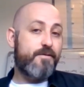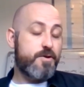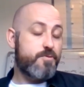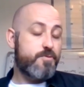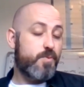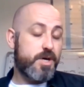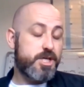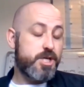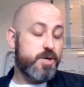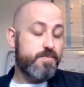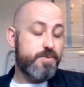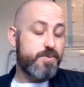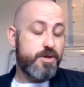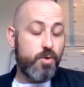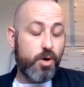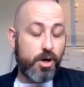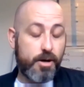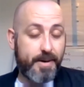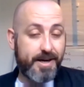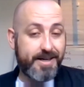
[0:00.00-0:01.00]
First workshop
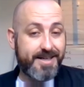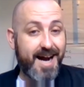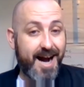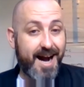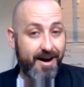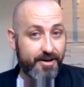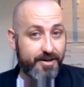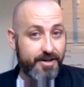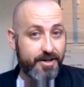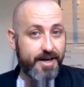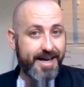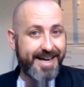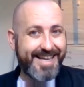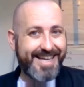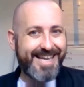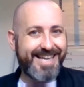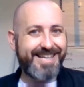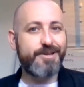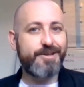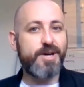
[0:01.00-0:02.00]
is all about character, and
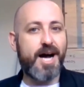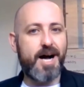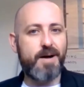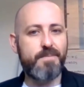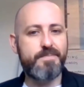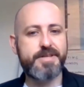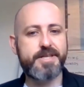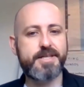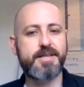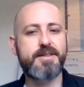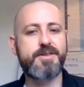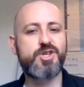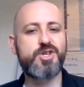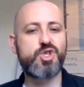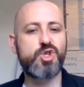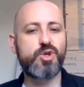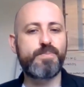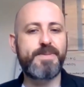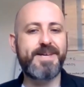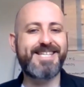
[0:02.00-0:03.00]
again, your obstacles
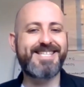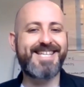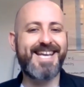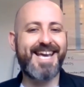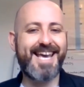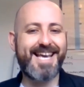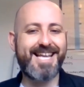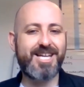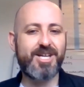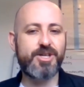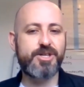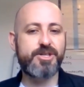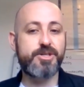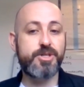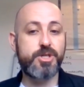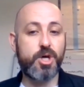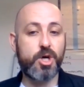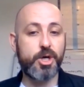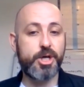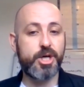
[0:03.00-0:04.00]
should be tailored
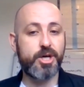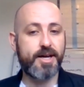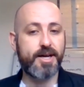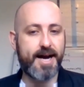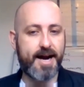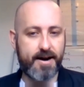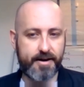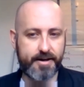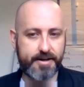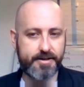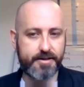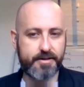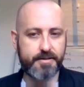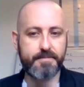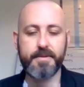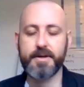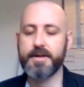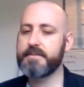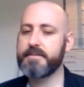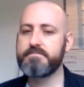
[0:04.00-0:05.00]
to your character,
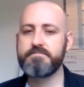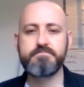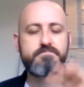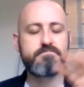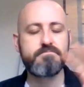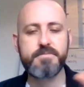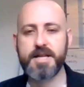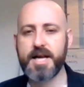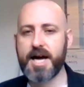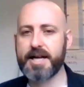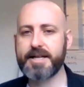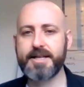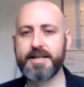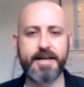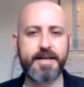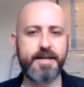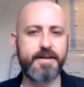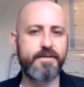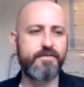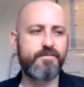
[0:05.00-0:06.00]
not
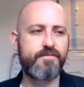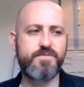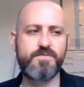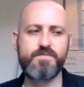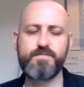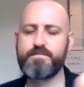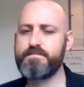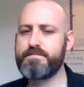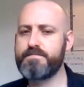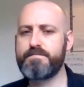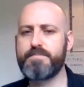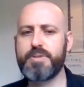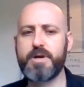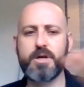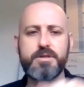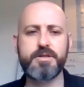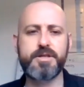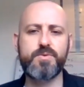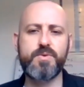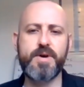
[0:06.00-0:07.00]
kind of
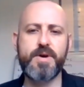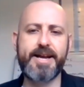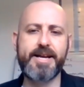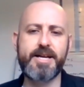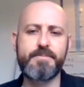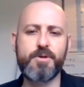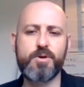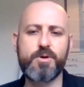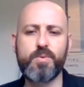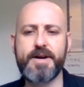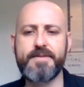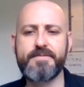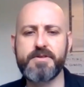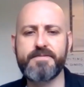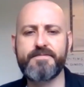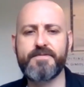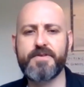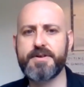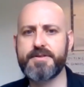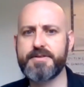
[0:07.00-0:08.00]
plucked at random or whatever
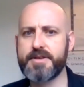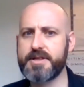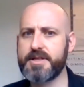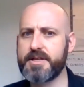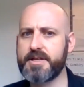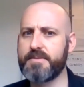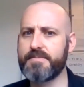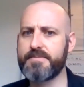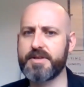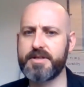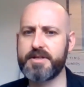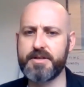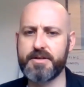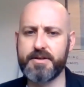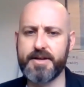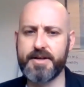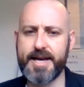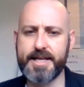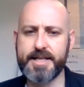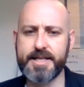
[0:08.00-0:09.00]
the first thing that comes into
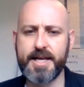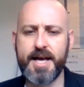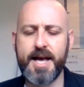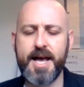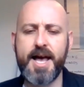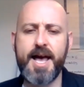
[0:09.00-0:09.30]
your head.